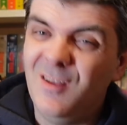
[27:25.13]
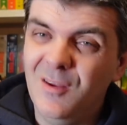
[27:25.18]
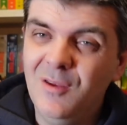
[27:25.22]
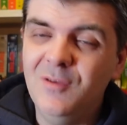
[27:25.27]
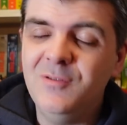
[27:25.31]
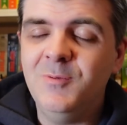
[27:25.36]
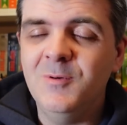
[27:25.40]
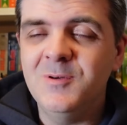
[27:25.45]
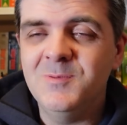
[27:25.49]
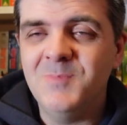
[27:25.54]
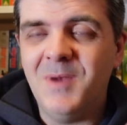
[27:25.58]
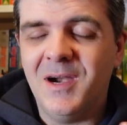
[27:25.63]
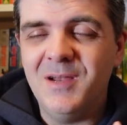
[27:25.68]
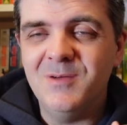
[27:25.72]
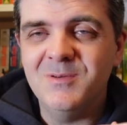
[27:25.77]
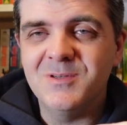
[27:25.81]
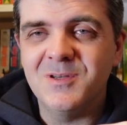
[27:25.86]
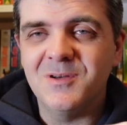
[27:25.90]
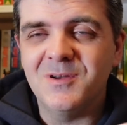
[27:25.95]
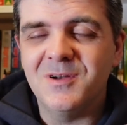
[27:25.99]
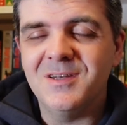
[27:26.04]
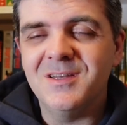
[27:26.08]
I suppose Mario
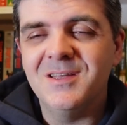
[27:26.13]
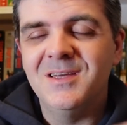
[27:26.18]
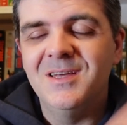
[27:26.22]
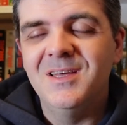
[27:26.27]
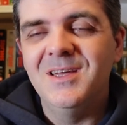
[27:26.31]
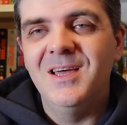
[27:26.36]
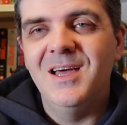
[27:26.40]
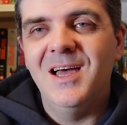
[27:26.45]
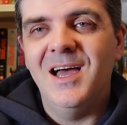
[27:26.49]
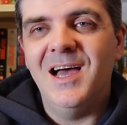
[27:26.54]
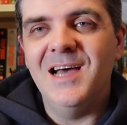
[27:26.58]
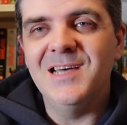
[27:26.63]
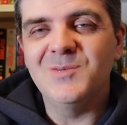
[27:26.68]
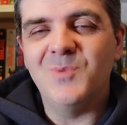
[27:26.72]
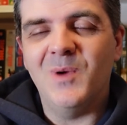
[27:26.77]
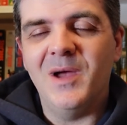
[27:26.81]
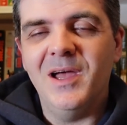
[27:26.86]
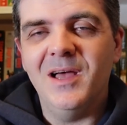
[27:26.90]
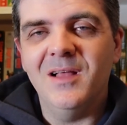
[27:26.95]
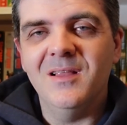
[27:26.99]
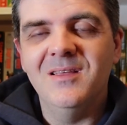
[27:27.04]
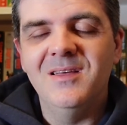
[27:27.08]
was on it as
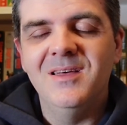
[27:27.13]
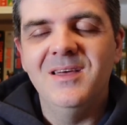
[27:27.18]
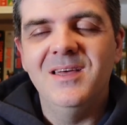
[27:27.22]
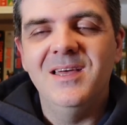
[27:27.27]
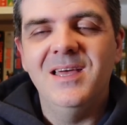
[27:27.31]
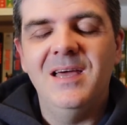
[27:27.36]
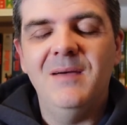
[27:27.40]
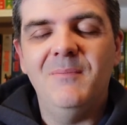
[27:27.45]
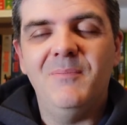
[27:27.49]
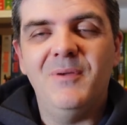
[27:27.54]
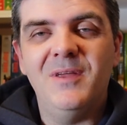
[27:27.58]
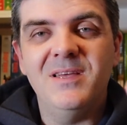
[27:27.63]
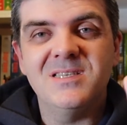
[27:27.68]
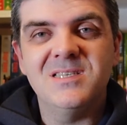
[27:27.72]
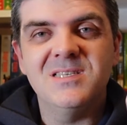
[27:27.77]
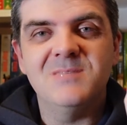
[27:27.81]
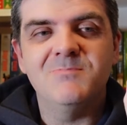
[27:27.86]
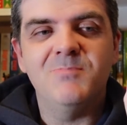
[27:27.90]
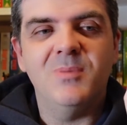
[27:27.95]
well in places,